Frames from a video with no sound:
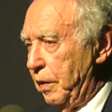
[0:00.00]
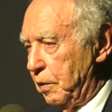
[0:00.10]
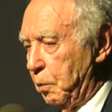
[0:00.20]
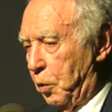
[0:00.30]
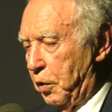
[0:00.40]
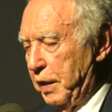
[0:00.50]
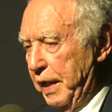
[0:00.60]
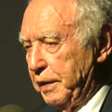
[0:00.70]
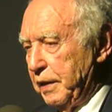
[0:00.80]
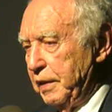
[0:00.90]
the war
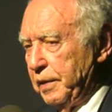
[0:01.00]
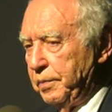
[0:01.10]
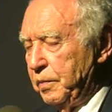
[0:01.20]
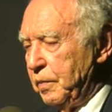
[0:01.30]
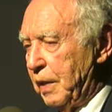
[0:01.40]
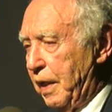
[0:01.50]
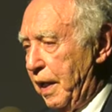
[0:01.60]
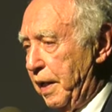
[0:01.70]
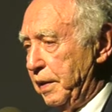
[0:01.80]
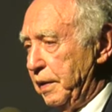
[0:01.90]
ended,
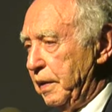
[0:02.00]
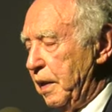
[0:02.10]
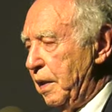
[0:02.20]
and